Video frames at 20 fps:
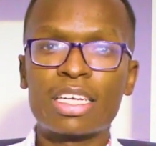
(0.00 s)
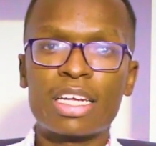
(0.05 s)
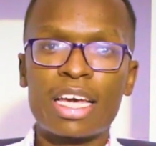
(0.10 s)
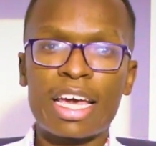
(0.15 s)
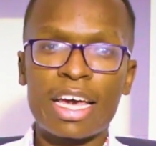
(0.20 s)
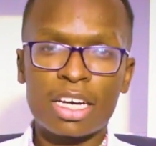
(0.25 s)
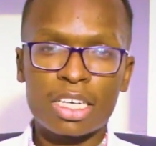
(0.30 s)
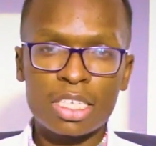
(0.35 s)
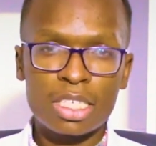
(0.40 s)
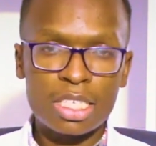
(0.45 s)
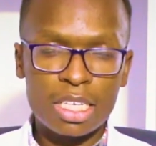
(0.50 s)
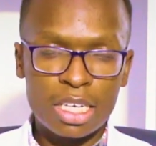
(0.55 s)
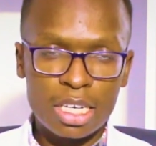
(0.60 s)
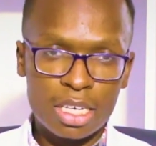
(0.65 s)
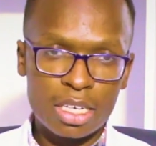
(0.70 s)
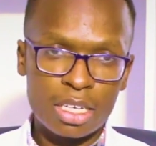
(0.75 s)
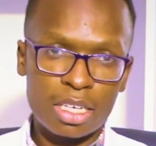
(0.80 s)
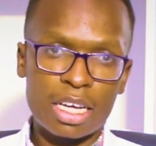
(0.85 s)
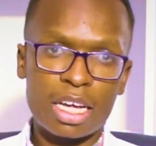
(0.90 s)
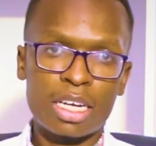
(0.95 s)

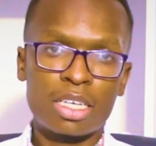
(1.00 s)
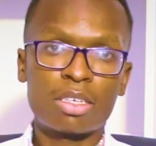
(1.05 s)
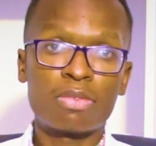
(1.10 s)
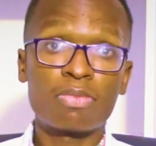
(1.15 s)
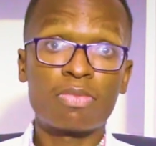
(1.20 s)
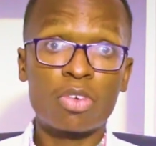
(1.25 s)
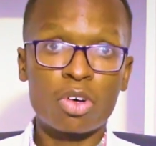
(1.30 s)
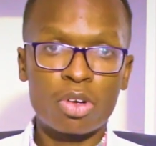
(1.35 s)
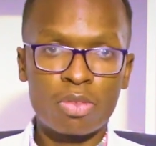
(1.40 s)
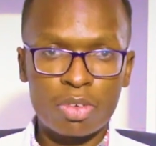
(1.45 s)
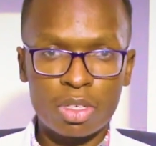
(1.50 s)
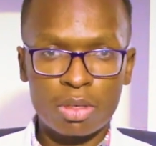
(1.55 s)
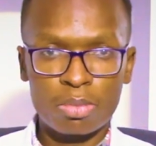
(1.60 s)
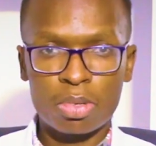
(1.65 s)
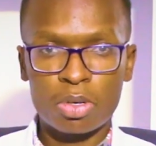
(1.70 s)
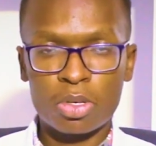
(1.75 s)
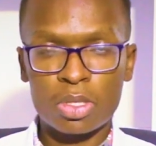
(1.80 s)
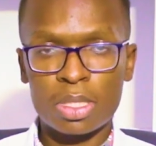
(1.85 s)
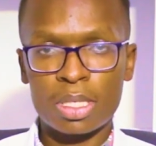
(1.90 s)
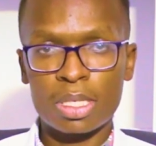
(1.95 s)
hectic and involving
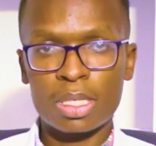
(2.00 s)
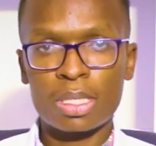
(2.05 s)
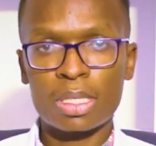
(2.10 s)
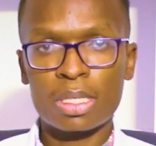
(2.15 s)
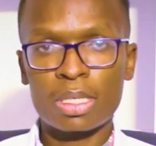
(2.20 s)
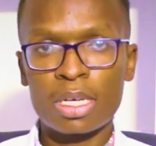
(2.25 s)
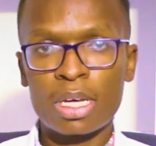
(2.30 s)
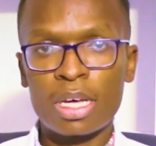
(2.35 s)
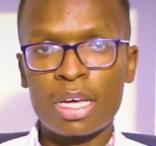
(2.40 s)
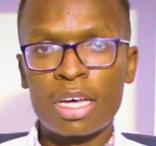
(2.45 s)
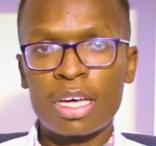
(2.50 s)
process.